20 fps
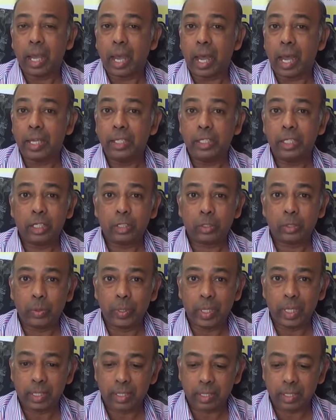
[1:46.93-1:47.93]
either through
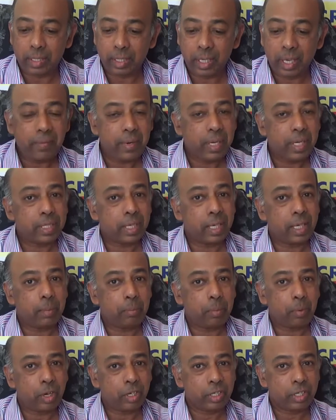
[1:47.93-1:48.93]
his savings and
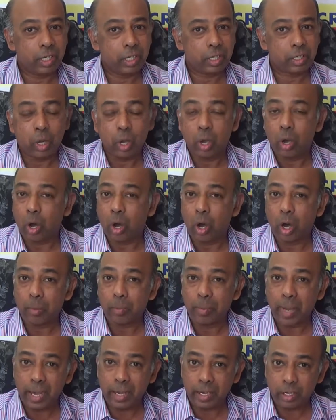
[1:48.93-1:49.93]
deposits or
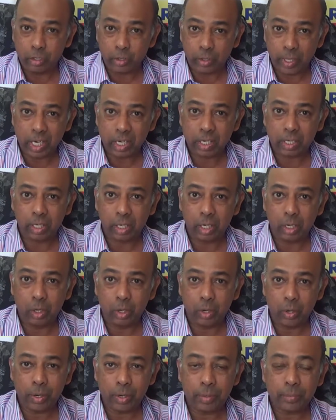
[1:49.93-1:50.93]
by an educational
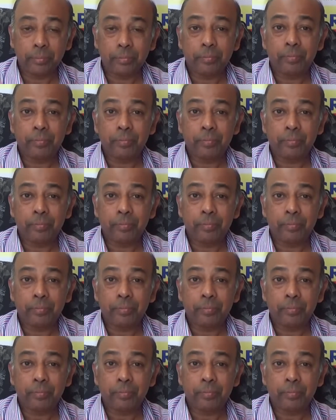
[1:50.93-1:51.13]
loan,